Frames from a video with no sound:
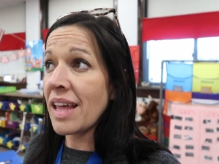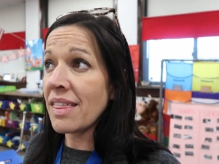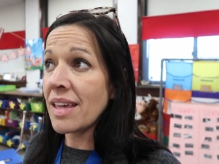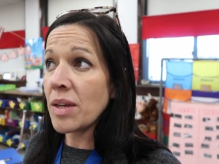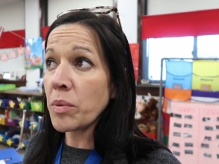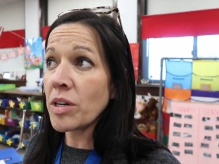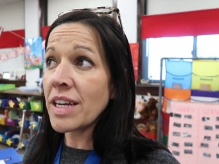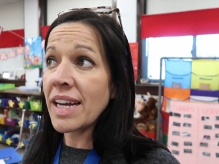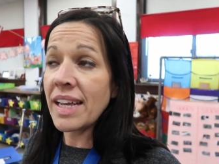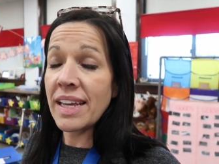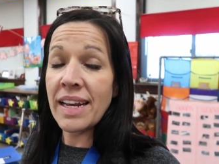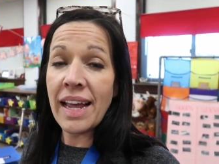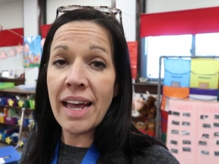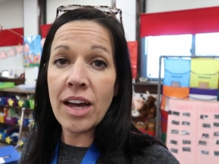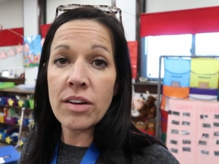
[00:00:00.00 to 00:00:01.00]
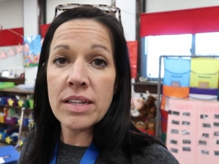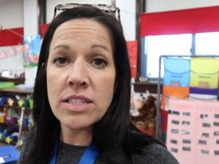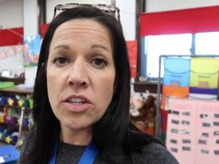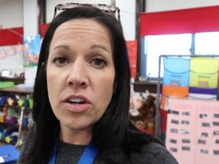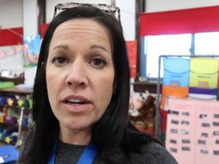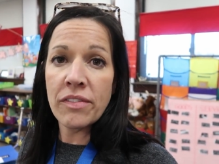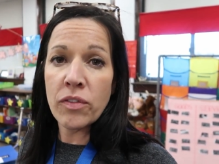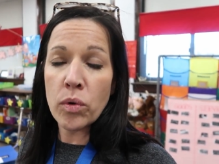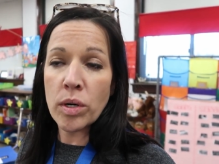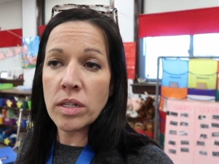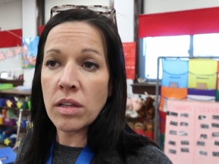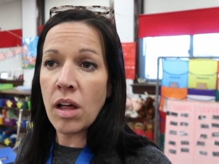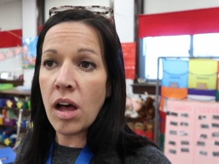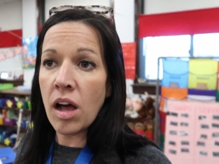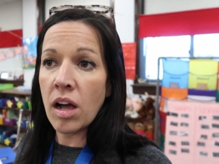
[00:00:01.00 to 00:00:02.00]
then I think we're gonna head out. It's already four
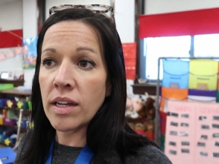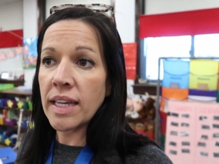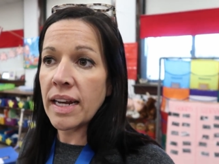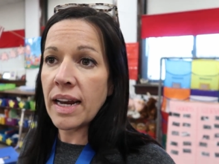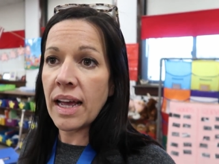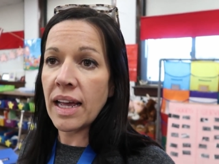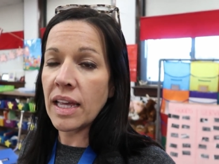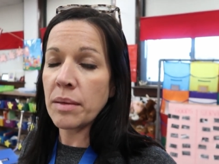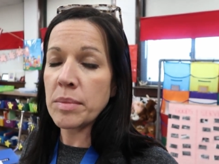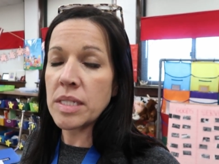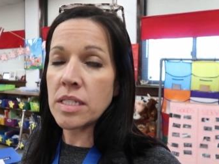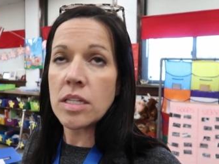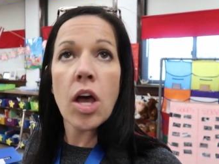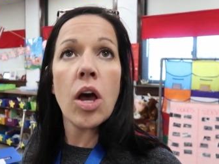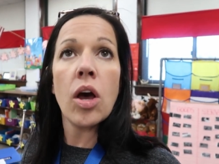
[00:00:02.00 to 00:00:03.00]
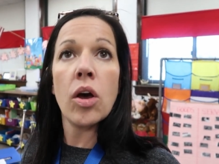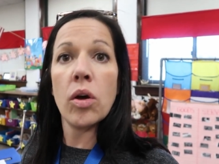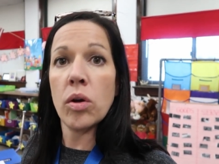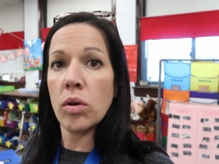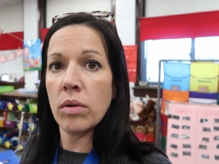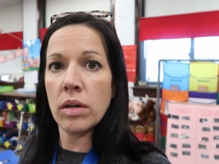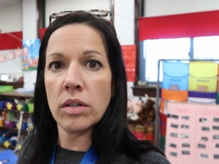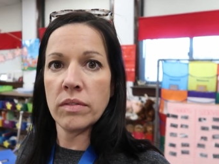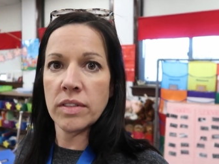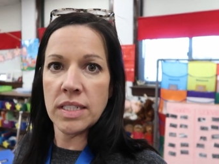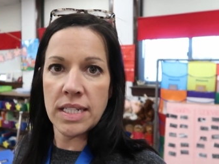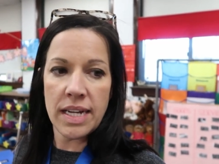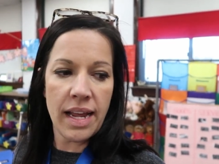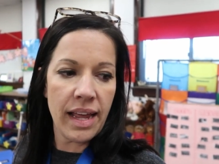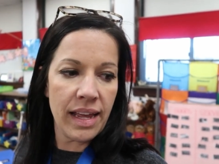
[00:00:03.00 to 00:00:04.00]
o'clock and I am so over
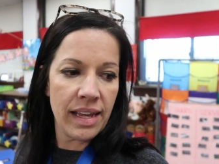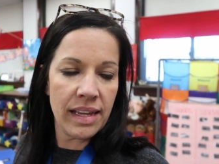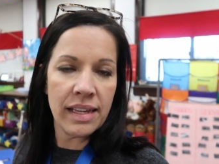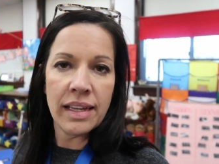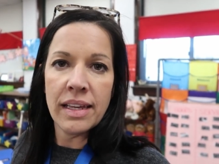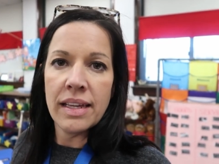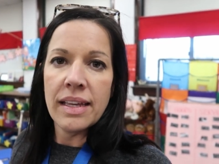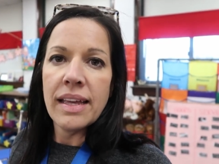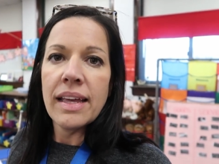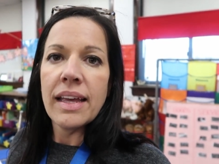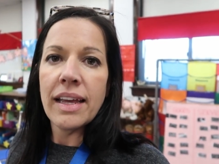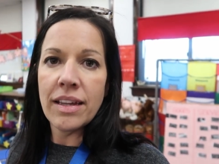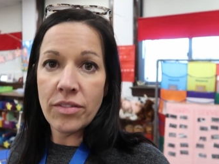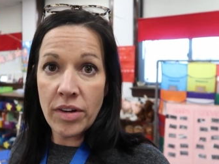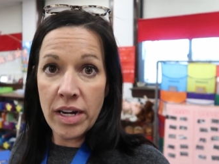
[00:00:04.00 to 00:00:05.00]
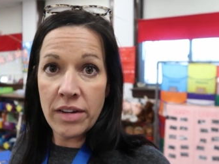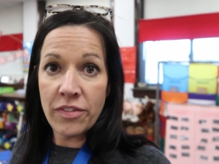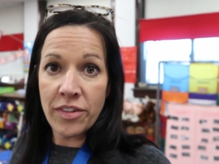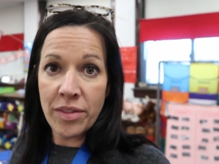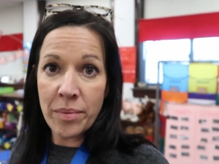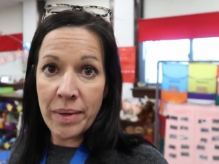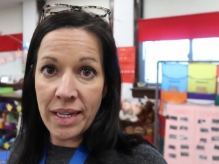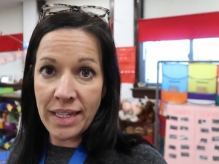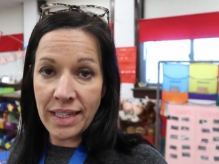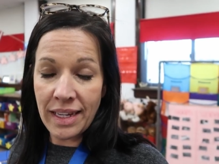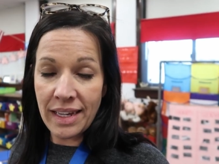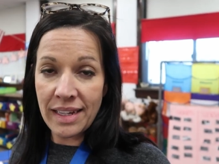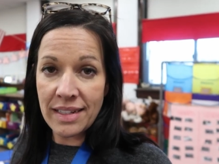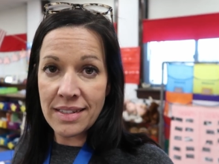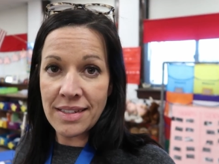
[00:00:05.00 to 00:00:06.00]
today and ready for the
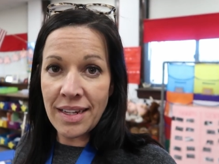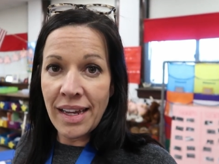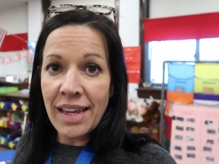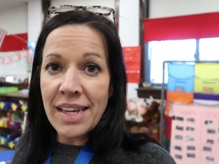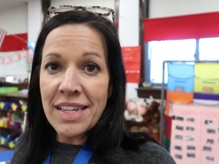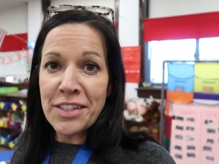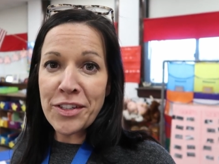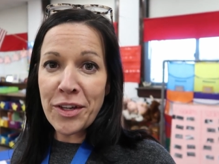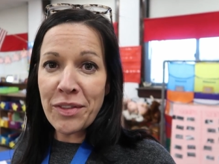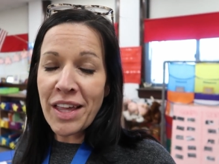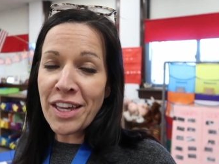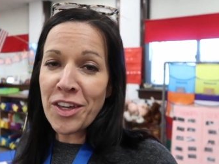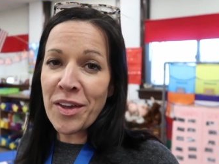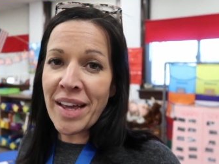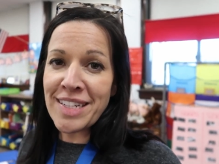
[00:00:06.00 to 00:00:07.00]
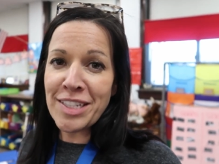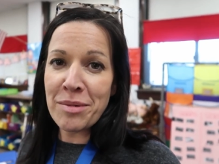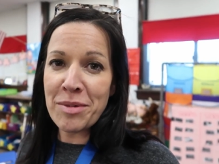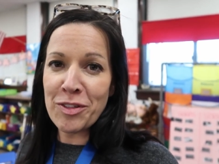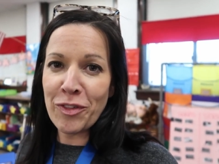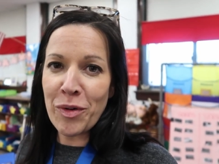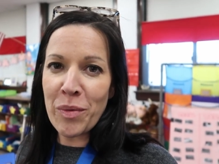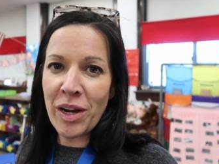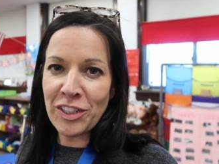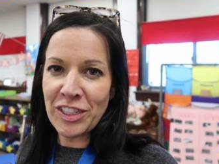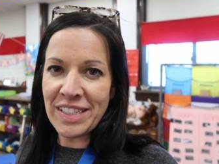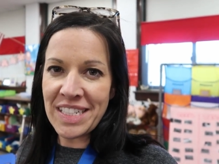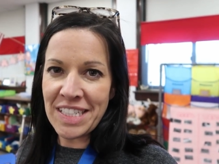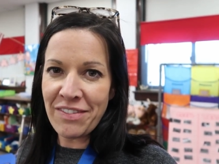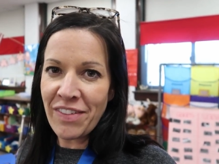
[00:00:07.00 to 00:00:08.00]
weekend. So thank you guys so much for
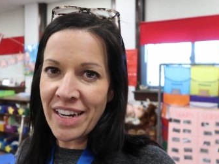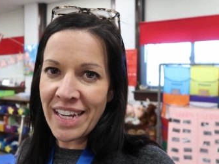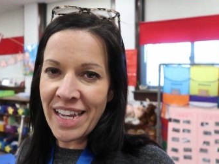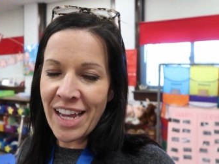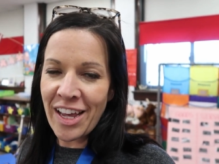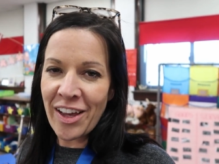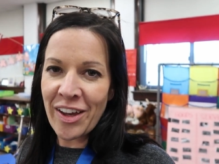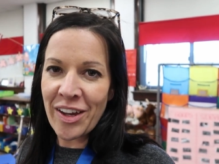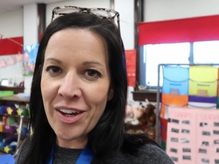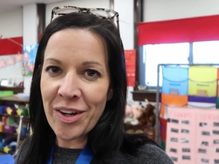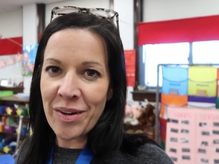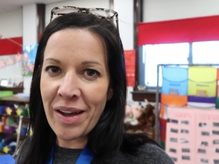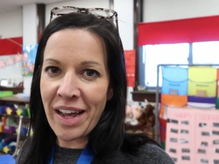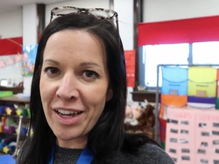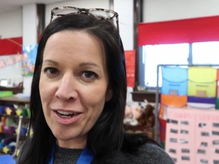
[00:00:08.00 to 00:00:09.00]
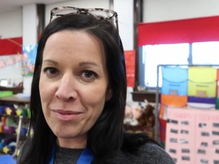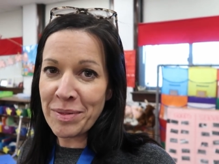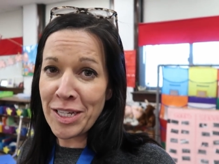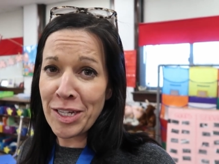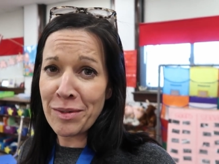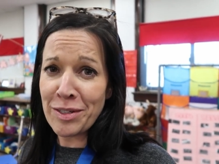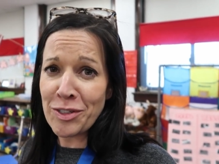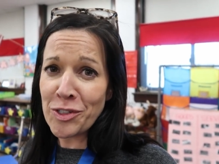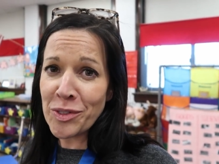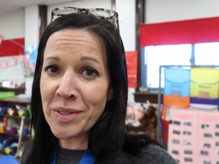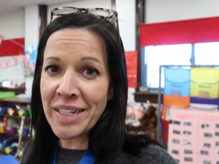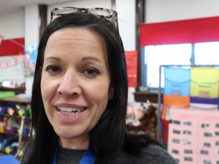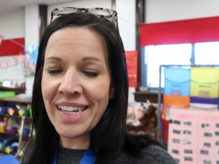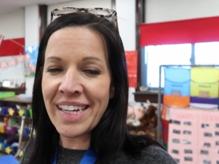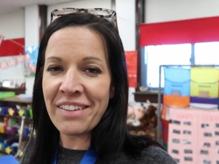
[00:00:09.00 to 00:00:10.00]
watching this video. I hope that you
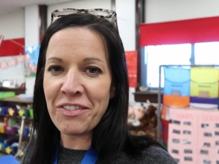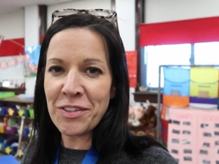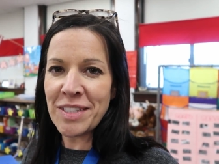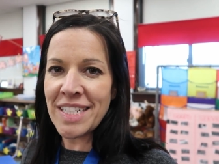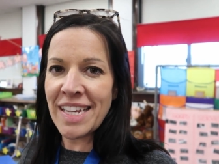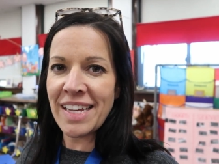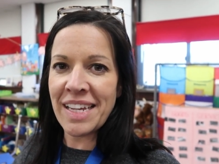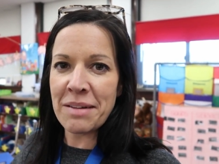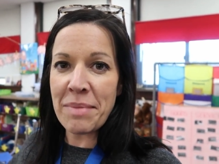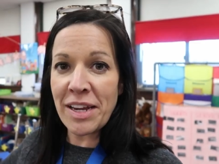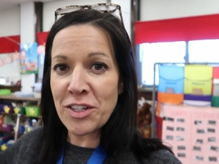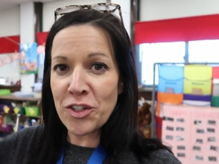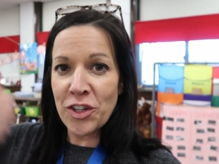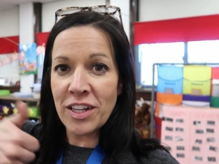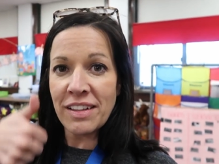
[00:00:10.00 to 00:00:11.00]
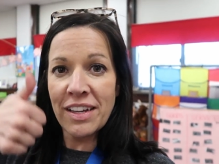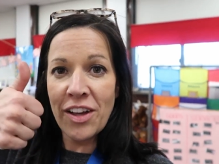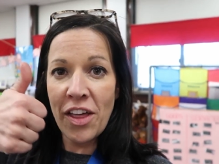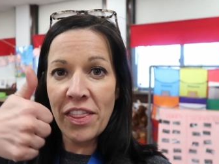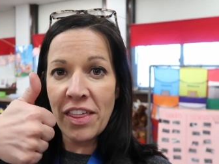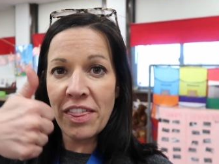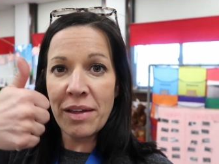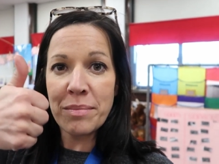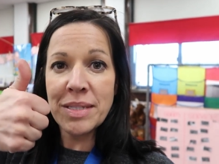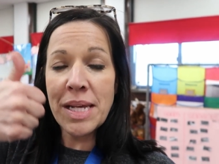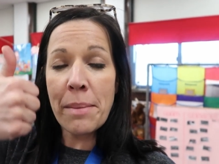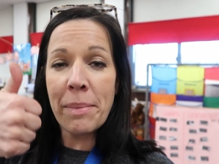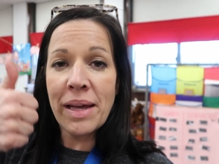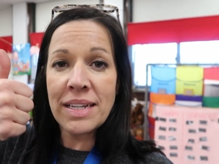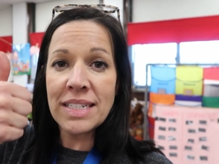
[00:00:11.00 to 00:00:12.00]
enjoyed it. If you did, make sure you click on the thumbs
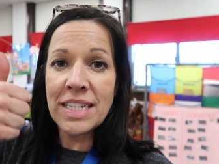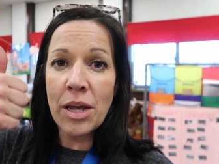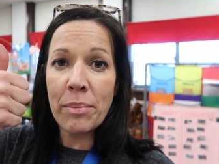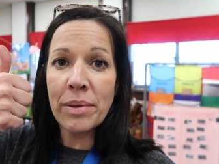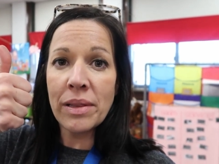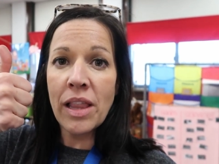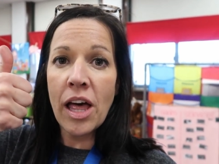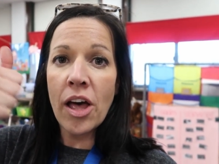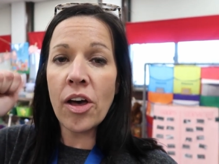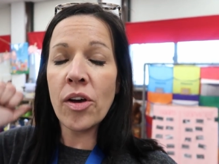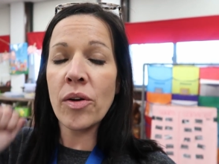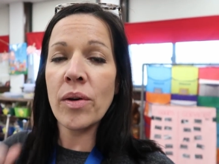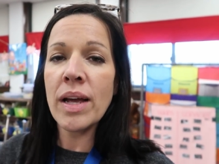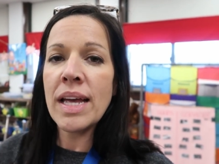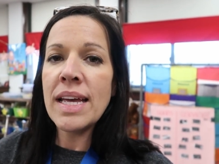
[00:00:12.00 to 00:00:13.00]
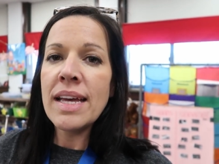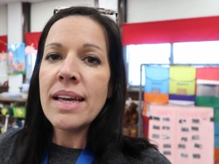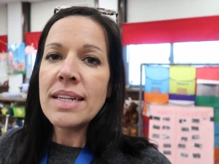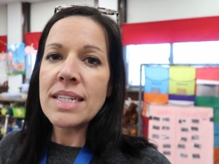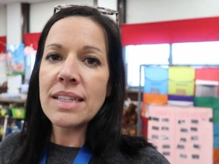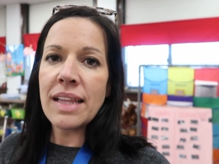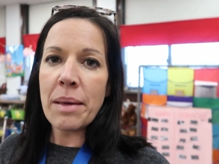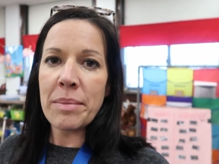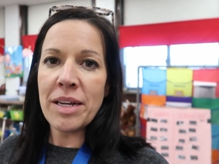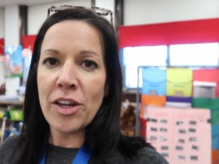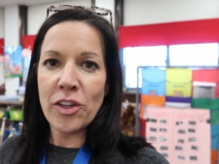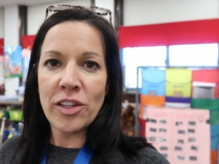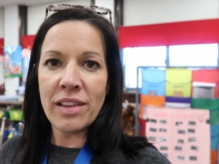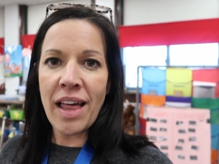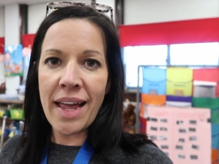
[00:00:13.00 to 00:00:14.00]
up button down below to let me know
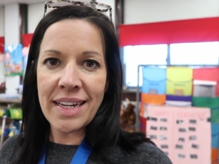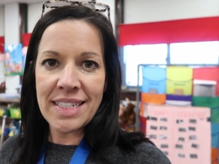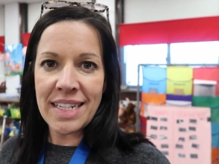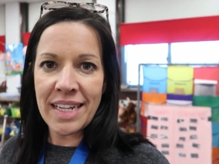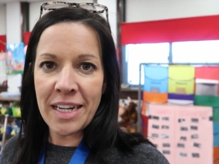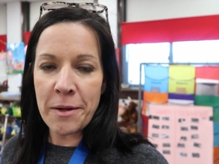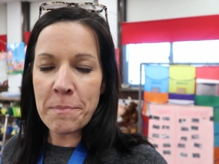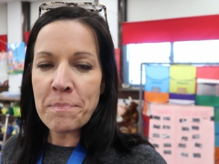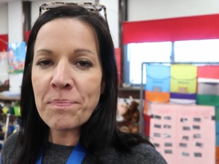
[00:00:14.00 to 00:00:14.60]
you liked it.